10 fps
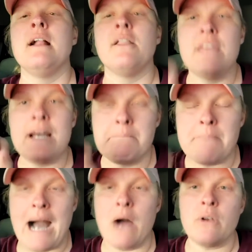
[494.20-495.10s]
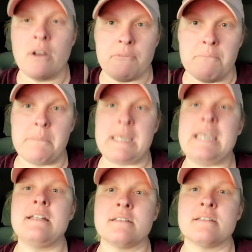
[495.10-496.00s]
the amount of
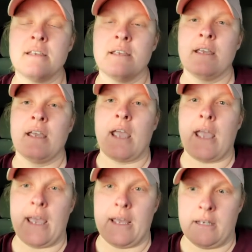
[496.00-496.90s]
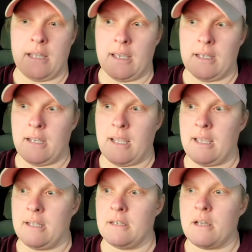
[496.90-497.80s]
meat and and
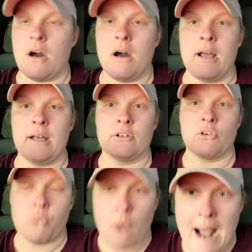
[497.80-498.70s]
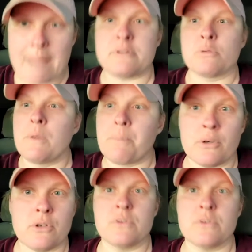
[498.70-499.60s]
and and crops we
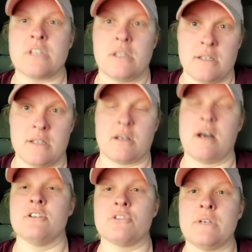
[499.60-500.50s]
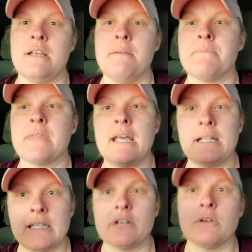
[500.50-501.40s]
produce in this country, it
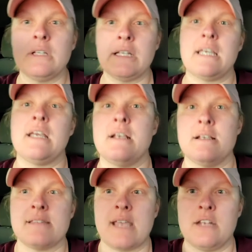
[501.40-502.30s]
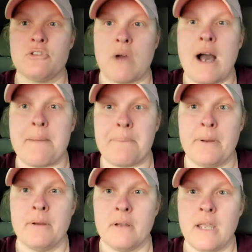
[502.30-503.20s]
literally is a drop
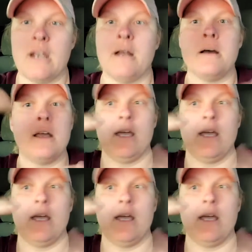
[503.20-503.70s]
in a